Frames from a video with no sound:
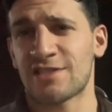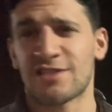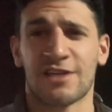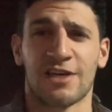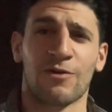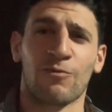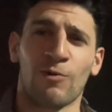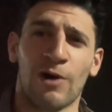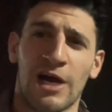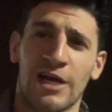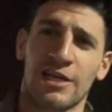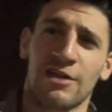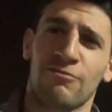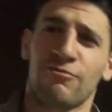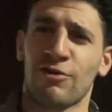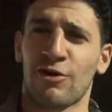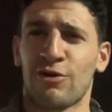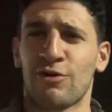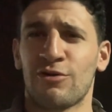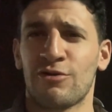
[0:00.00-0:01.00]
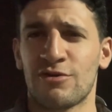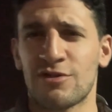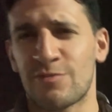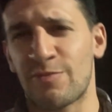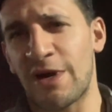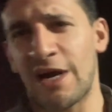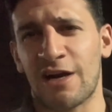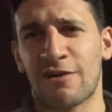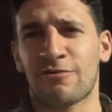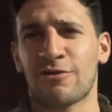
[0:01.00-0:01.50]
it's like windy roads,
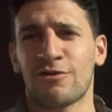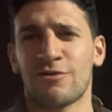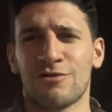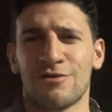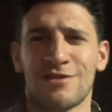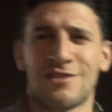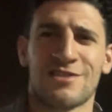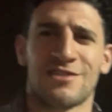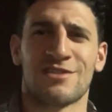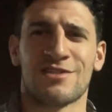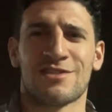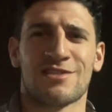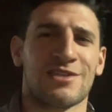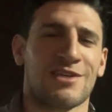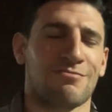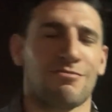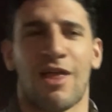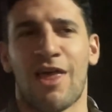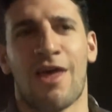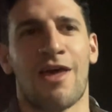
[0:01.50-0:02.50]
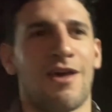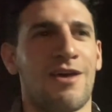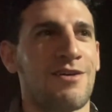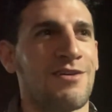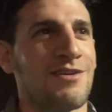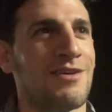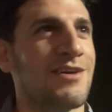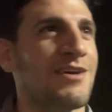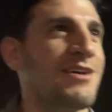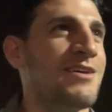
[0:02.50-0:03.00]
back roads. It's just like that.
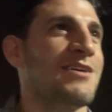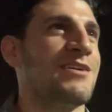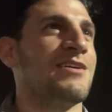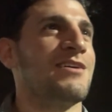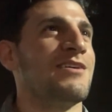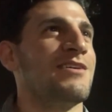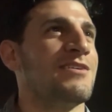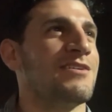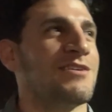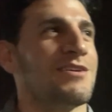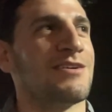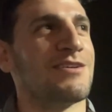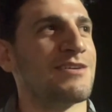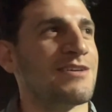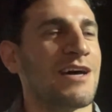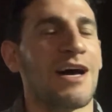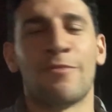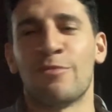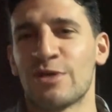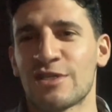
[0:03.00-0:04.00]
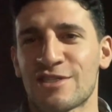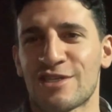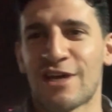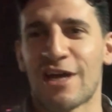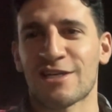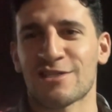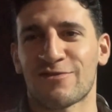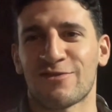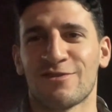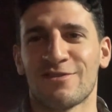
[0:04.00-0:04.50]
I miss
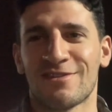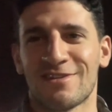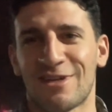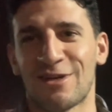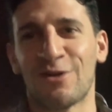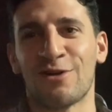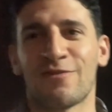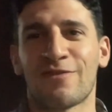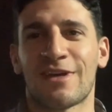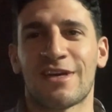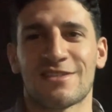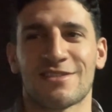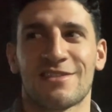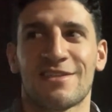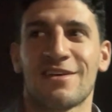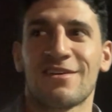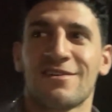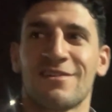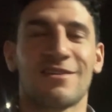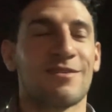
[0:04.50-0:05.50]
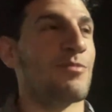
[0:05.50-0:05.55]
Jacksonville. I don't know if you guys can tell.